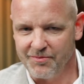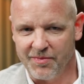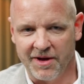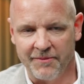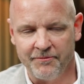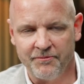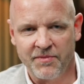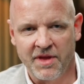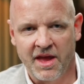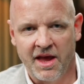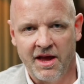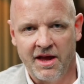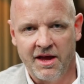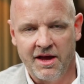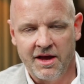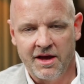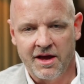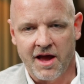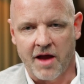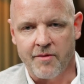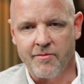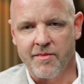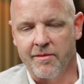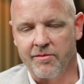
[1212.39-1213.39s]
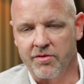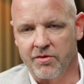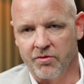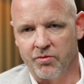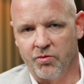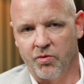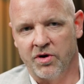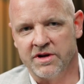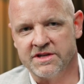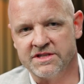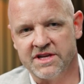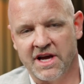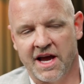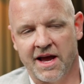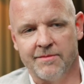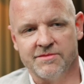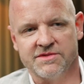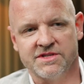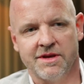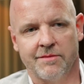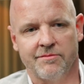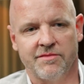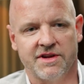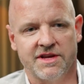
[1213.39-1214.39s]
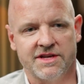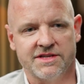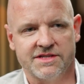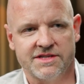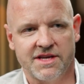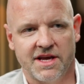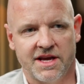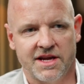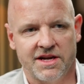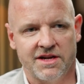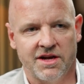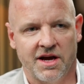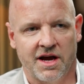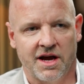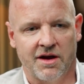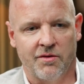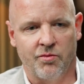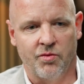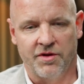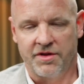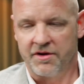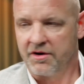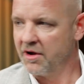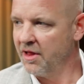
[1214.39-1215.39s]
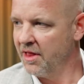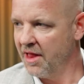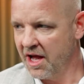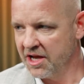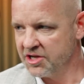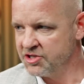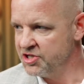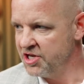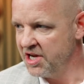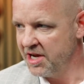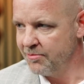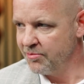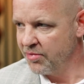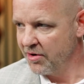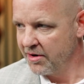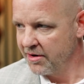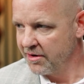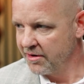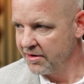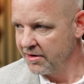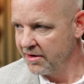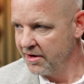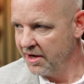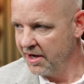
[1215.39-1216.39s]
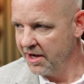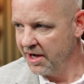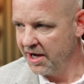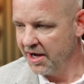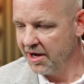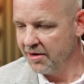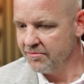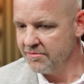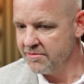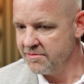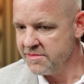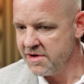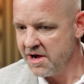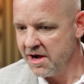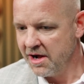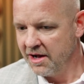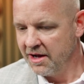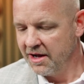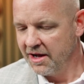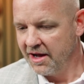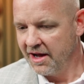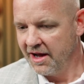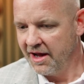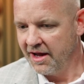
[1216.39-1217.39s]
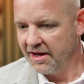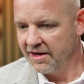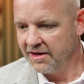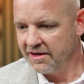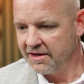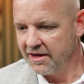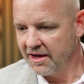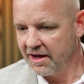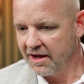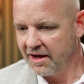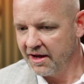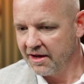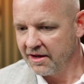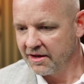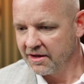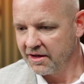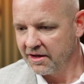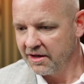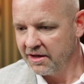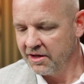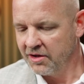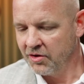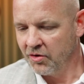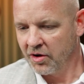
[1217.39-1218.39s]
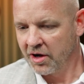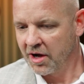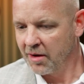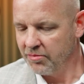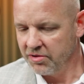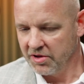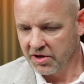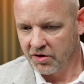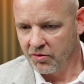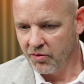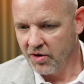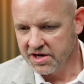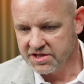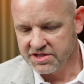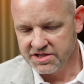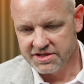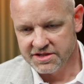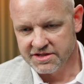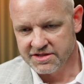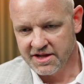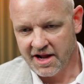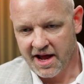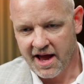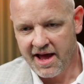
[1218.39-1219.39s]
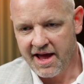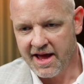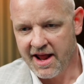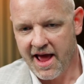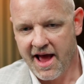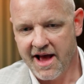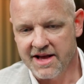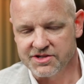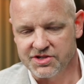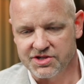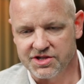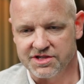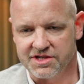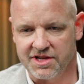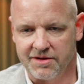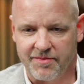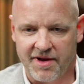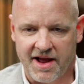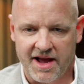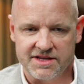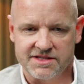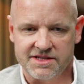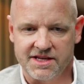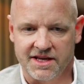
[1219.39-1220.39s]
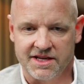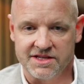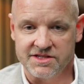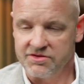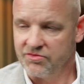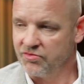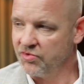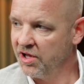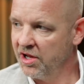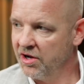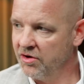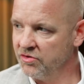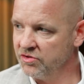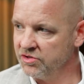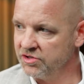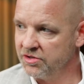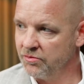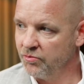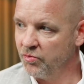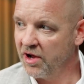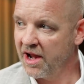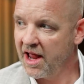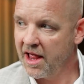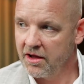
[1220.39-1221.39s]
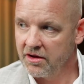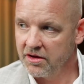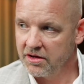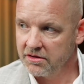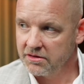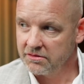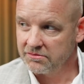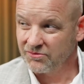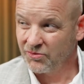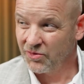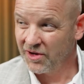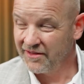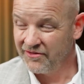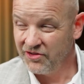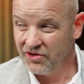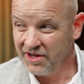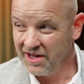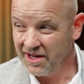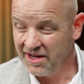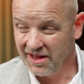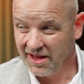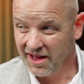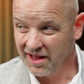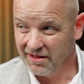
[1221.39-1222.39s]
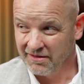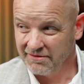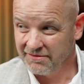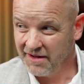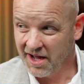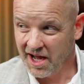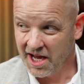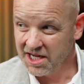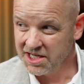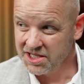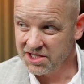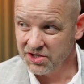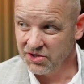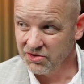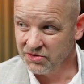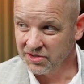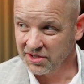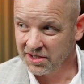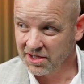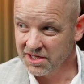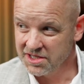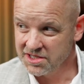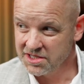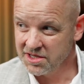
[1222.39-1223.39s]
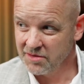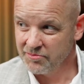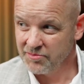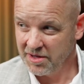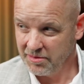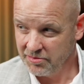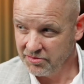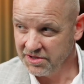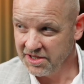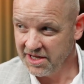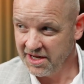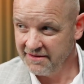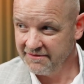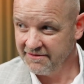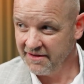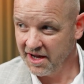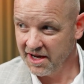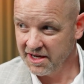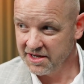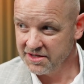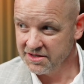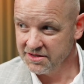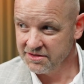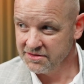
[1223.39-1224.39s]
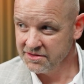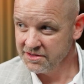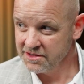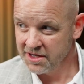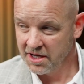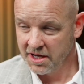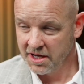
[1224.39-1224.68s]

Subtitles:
But I remember one time somebody said, "Well, they're a lot cheaper." And a couple of questions that I had asked just in passing is, what if you need a little fine tune? Because some people need fine tunes.